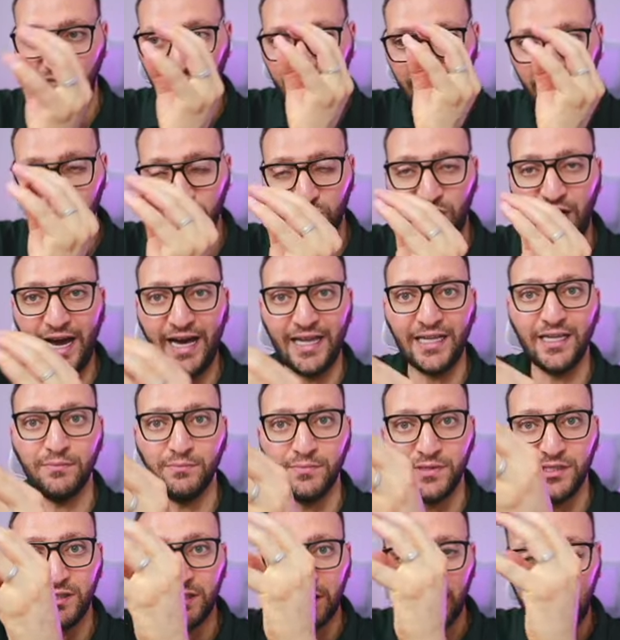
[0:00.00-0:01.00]
each
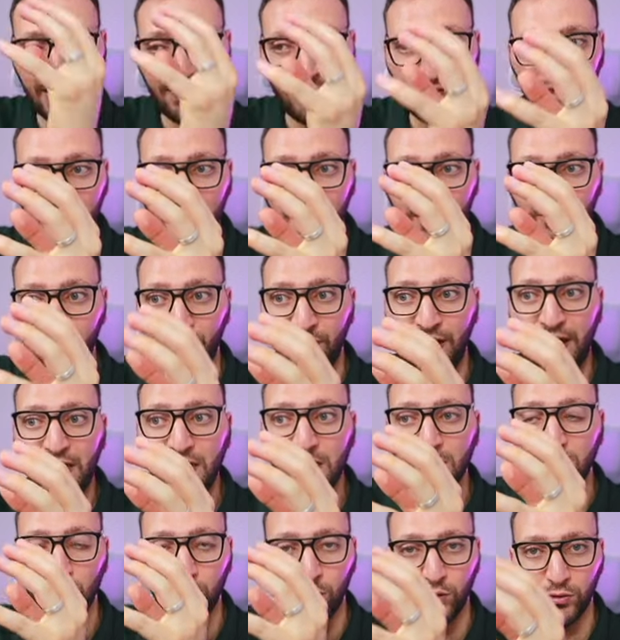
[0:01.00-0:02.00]
element in the
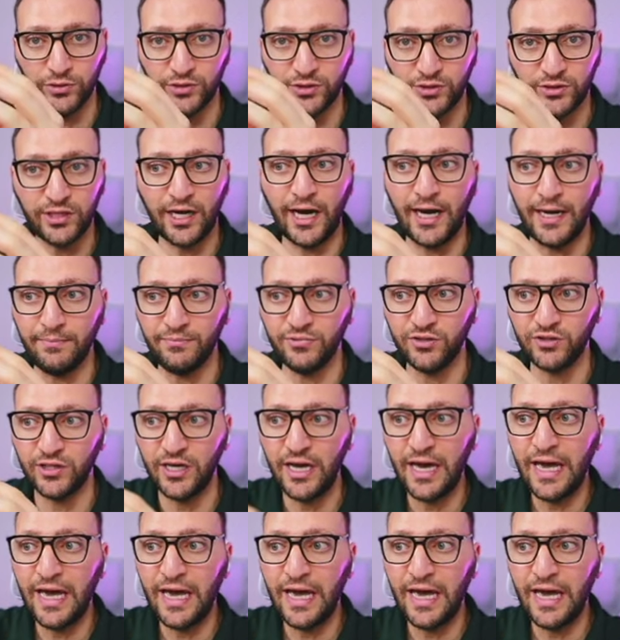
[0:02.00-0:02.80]
array called types.